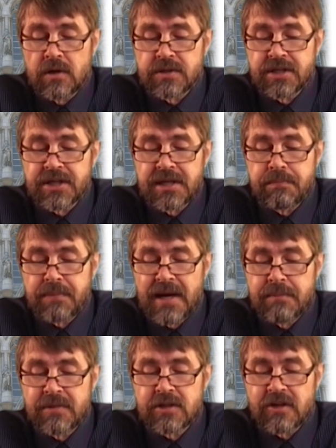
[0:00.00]
on the
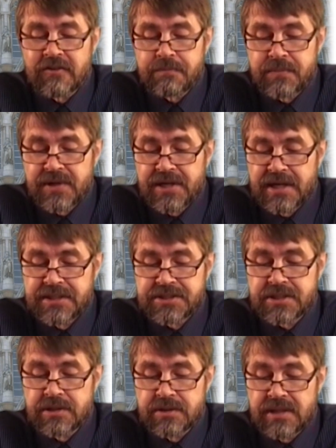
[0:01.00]
repayment of
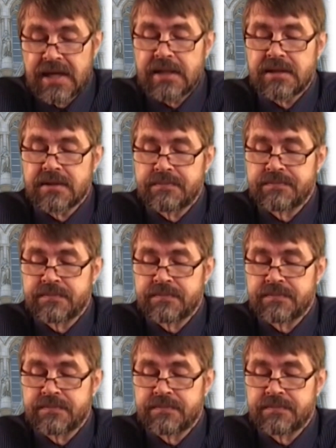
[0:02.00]
pre-rescue debt.